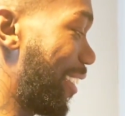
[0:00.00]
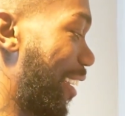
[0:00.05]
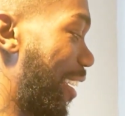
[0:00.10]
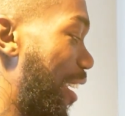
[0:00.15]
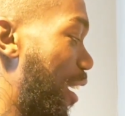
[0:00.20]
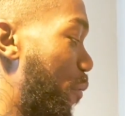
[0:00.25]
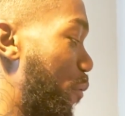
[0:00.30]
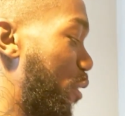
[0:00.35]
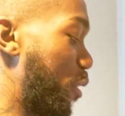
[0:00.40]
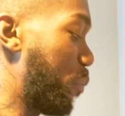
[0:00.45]

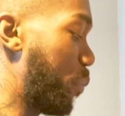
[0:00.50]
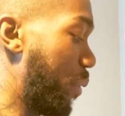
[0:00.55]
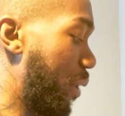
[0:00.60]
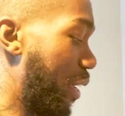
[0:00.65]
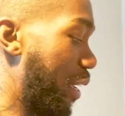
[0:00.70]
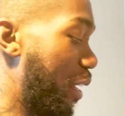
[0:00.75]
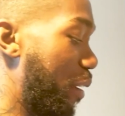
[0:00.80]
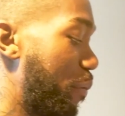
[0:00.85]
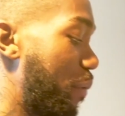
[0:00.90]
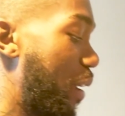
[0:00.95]
nah, I'm just
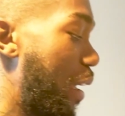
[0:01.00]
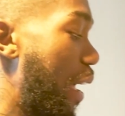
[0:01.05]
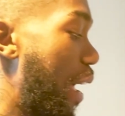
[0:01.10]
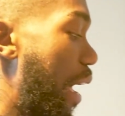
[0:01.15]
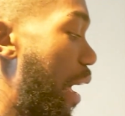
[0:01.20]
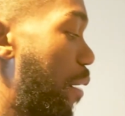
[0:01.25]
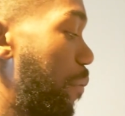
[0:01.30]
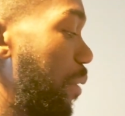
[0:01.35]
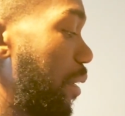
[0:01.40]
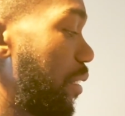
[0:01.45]
playing. I'm,
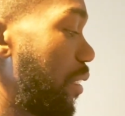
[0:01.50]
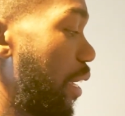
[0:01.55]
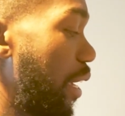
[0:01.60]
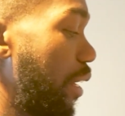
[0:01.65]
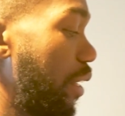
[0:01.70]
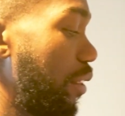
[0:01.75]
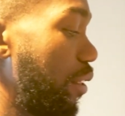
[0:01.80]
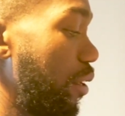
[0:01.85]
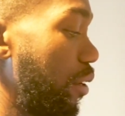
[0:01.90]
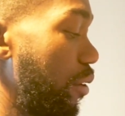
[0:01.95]
I'm
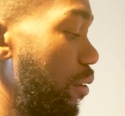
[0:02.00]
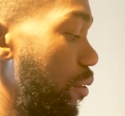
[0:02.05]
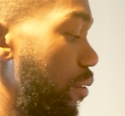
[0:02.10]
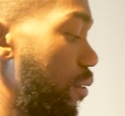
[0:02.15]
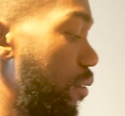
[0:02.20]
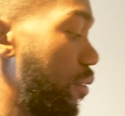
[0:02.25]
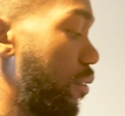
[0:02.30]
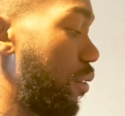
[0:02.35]
excited though.